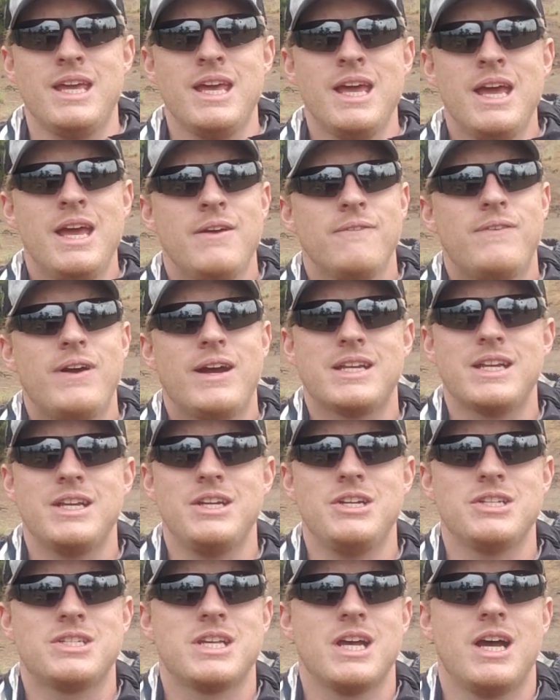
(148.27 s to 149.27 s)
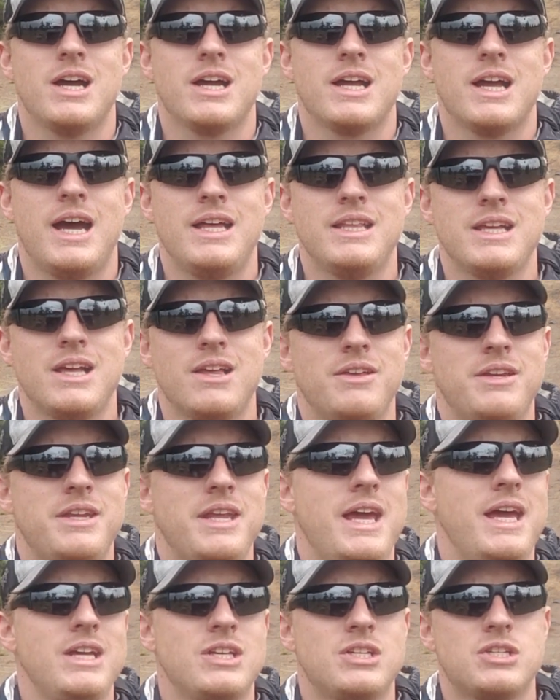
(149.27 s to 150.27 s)
In fact, I just saw a guy the other
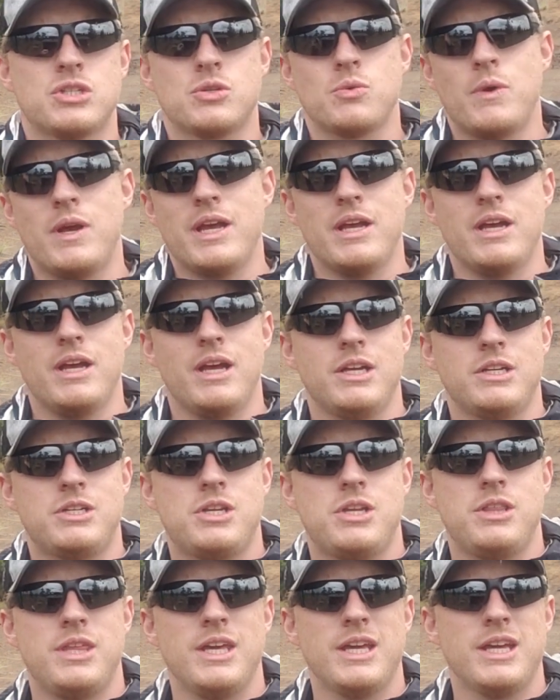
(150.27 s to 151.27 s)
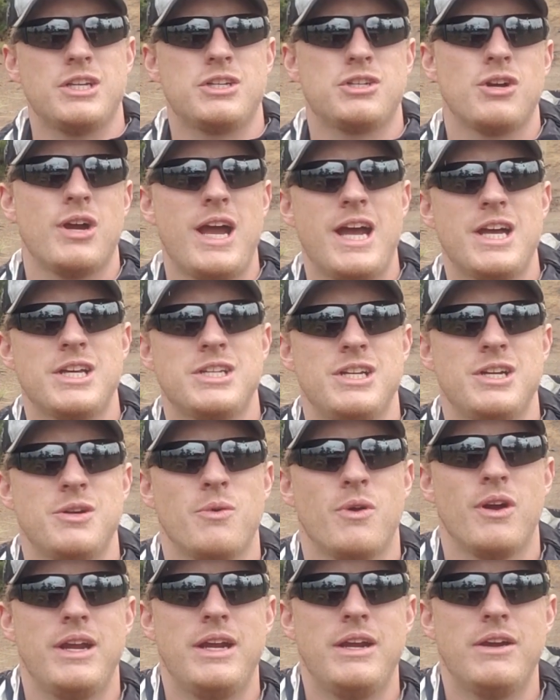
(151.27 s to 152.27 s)
day swing a thing of trash
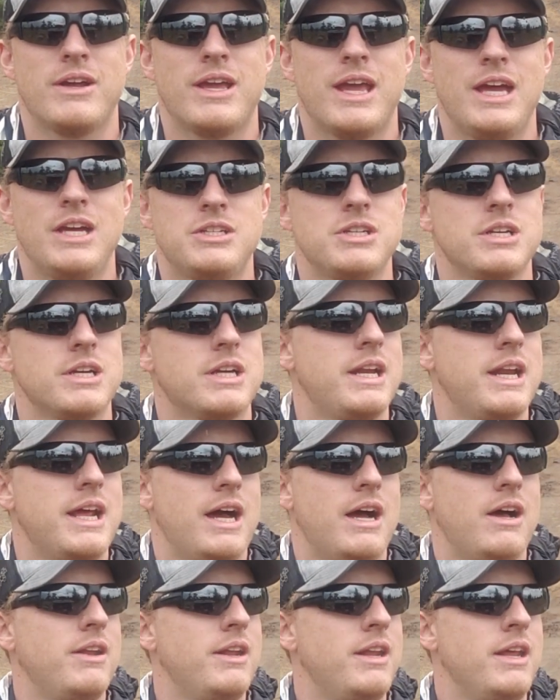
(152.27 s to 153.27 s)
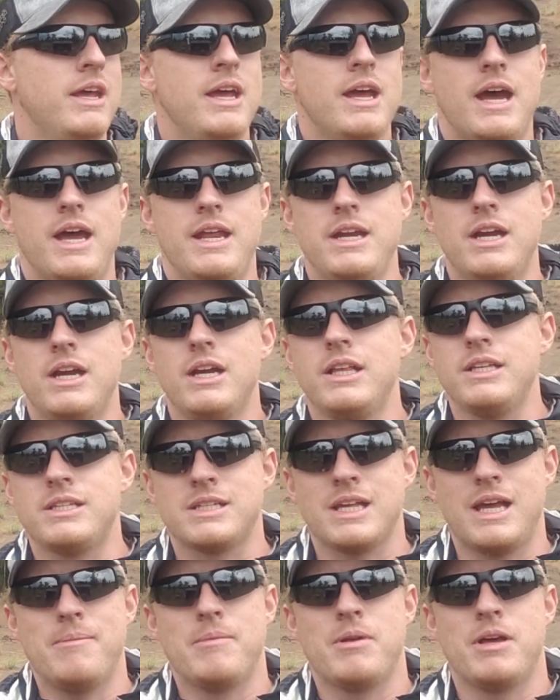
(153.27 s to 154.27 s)
into our irrigation canal, and I nearly
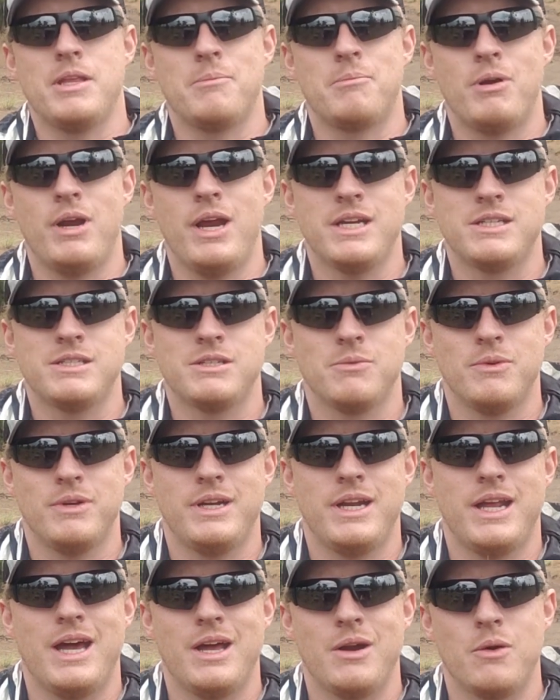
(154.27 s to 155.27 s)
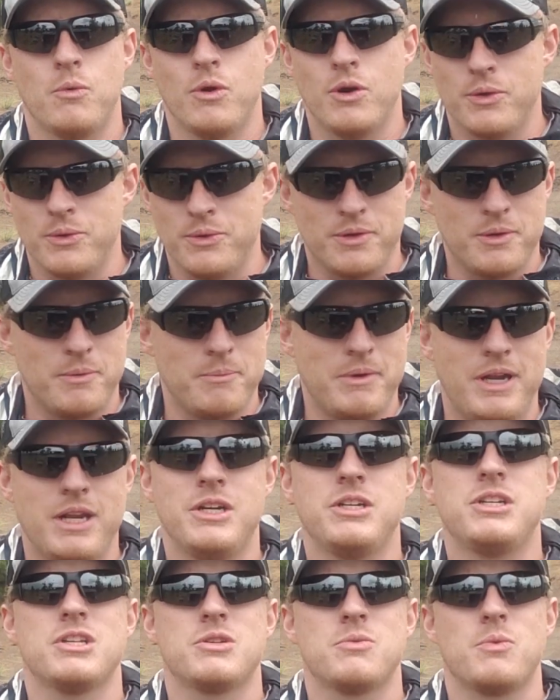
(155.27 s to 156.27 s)
slammed on the brakes and went and had a word with him, and
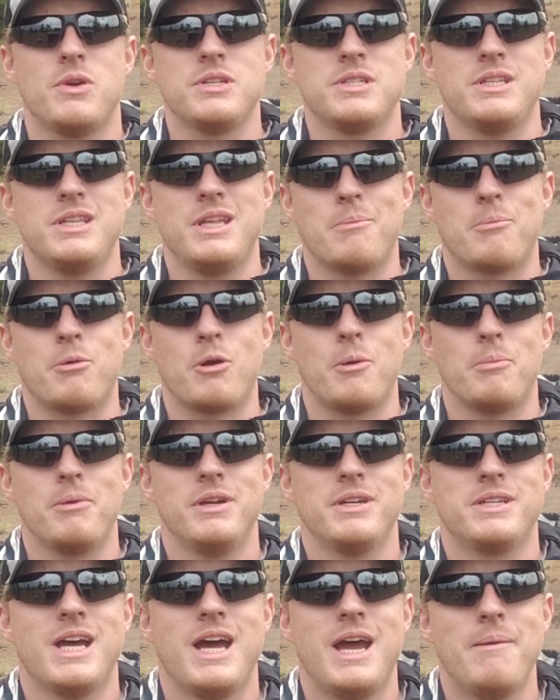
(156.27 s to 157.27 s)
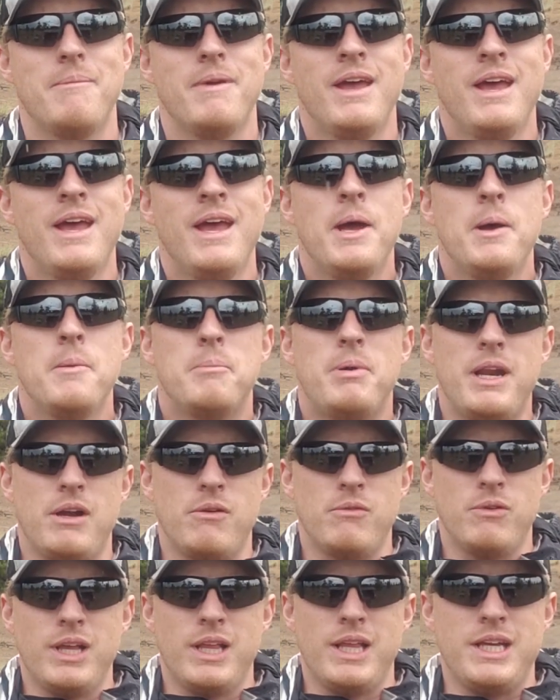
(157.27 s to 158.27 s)
it just wasn't the appropriate time. But
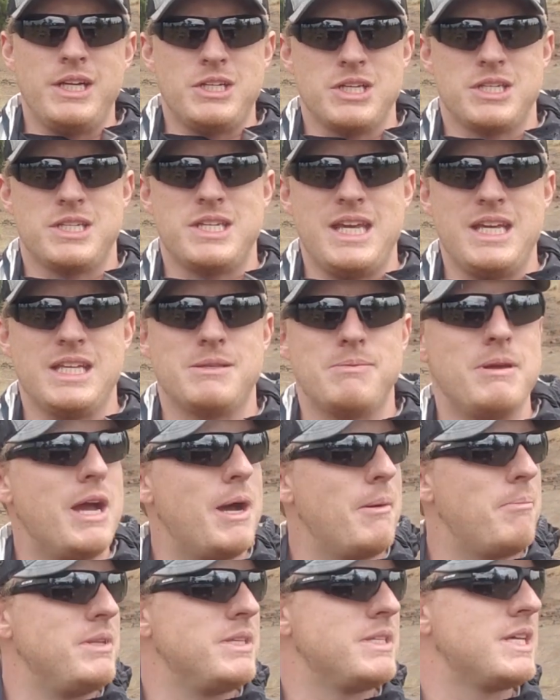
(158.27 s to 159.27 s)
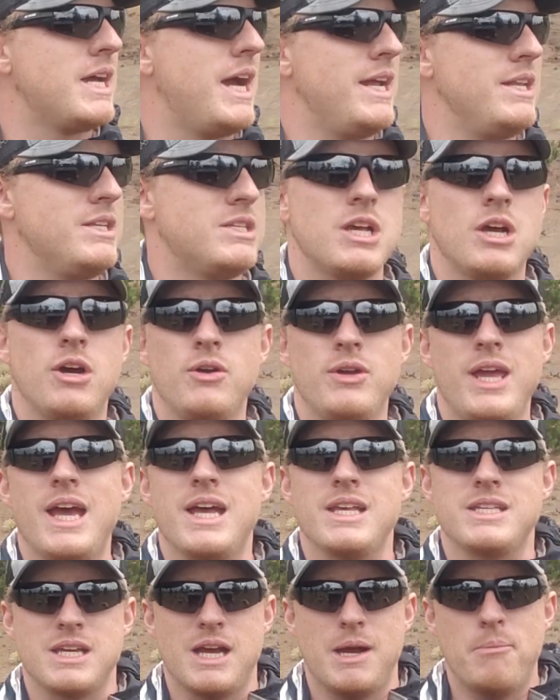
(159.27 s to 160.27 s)
it really just eats me up inside. So
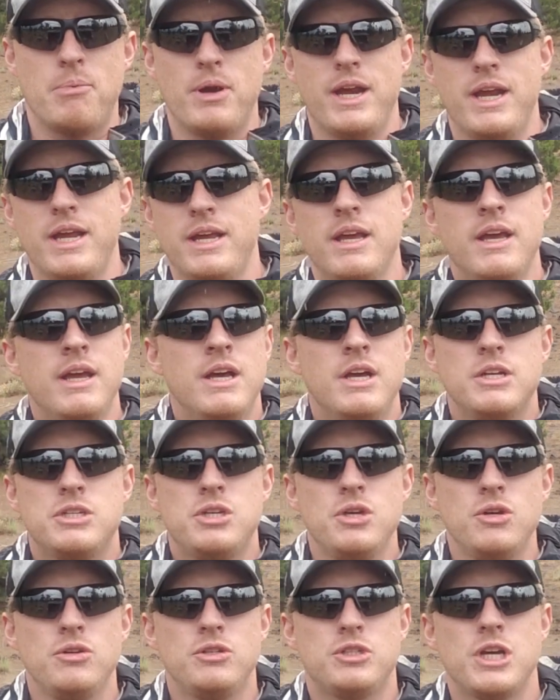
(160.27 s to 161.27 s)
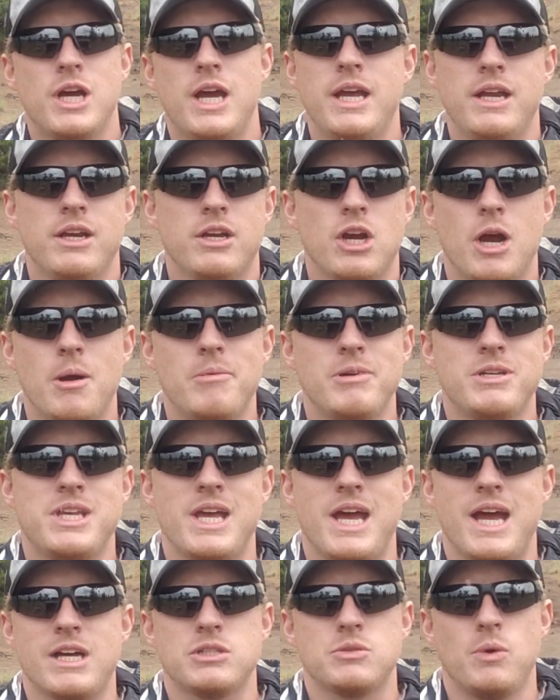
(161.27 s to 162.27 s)
yes, I bring two giant garbage
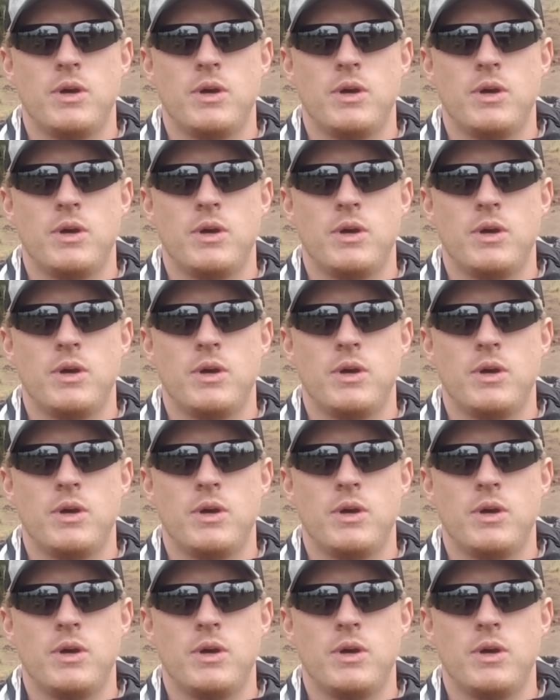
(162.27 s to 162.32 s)
sacks.